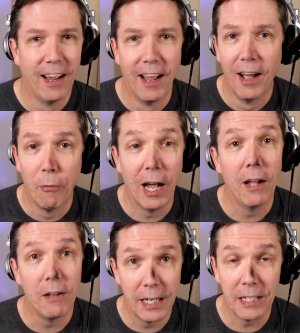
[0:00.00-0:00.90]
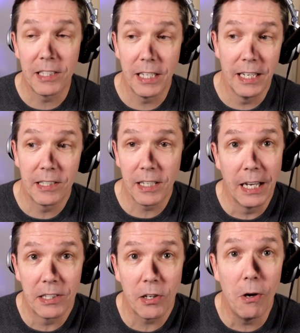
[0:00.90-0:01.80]
Well, it's it's
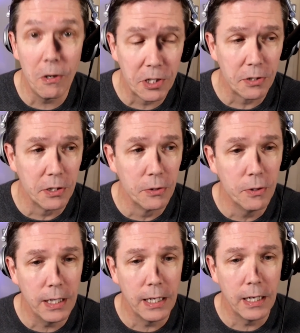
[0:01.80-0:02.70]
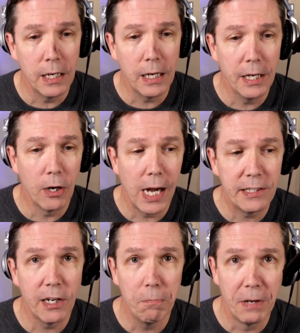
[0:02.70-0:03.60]
it's all true. Uh, you know, I
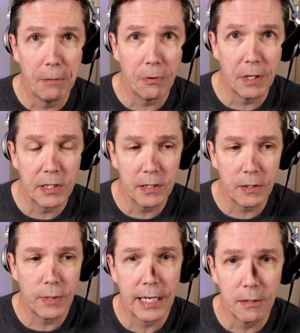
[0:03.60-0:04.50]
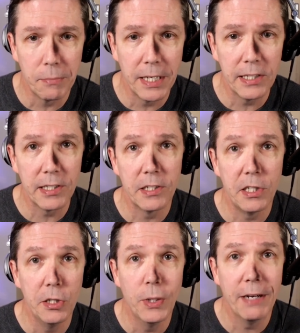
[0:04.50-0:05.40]
tell people this on a regular basis.
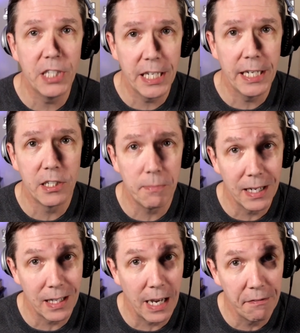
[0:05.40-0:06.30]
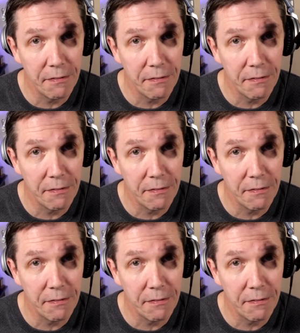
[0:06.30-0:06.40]
You have changed my life.